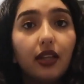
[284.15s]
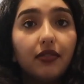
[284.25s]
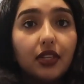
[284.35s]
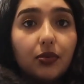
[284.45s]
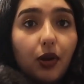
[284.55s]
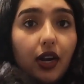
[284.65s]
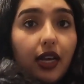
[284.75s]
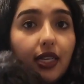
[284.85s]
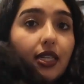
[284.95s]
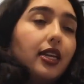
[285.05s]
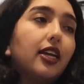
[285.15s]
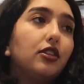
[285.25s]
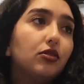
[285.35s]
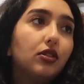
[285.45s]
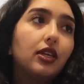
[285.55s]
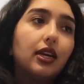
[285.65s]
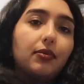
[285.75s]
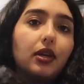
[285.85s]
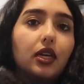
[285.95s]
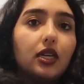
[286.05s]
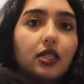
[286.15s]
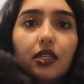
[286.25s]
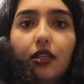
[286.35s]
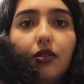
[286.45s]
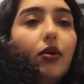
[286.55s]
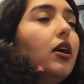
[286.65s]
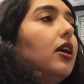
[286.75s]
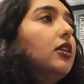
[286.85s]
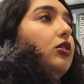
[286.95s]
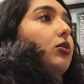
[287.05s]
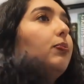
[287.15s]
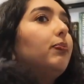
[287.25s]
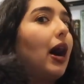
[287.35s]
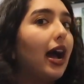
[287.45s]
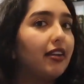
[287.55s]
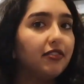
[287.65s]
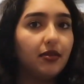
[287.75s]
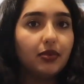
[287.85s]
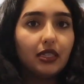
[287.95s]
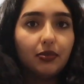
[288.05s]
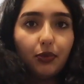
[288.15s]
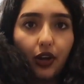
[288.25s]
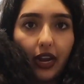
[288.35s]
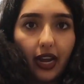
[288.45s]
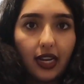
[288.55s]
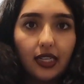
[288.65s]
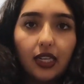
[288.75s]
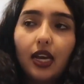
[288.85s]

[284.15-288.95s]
love these products, and I do think I'm gonna continue to buy from this brand.